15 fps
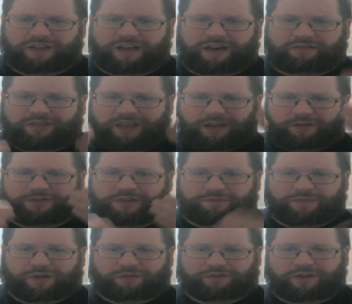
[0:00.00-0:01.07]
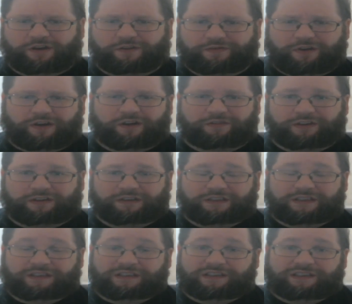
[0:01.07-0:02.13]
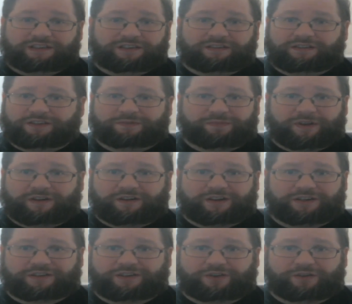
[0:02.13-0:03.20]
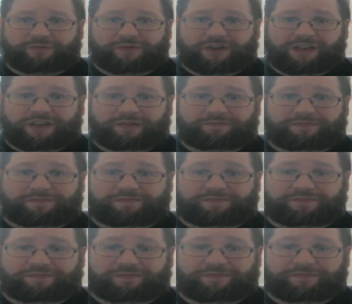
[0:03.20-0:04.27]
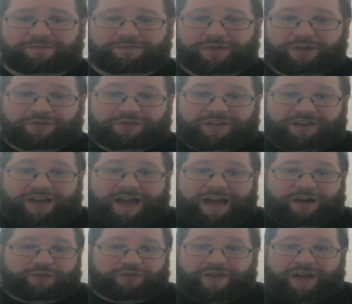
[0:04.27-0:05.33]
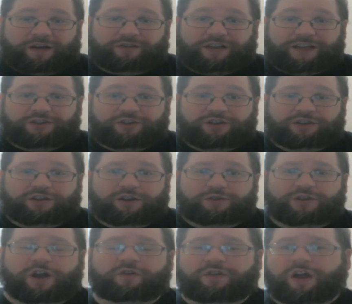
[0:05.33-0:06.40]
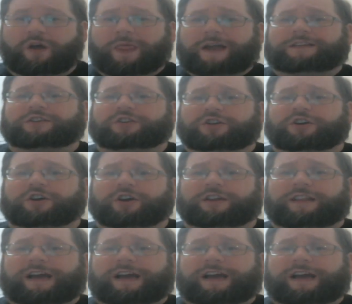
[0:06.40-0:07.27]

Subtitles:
that everything else is built off of. And let's be honest, nobody builds a house foundation and goes, "Oh no, that's good.